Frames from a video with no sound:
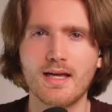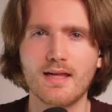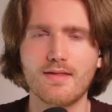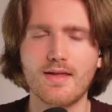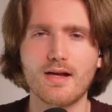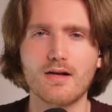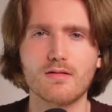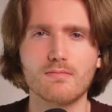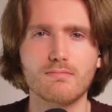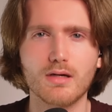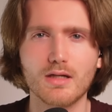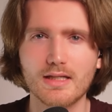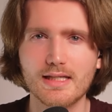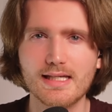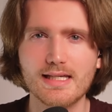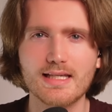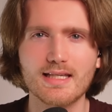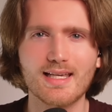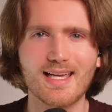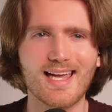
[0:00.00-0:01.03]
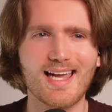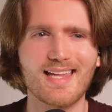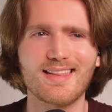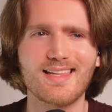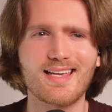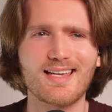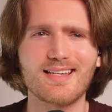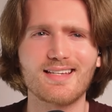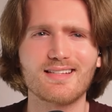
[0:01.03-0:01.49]
they are bullying, and
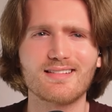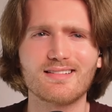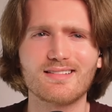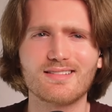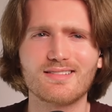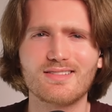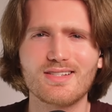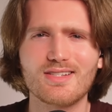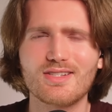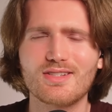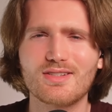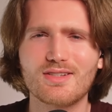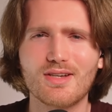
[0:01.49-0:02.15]
they just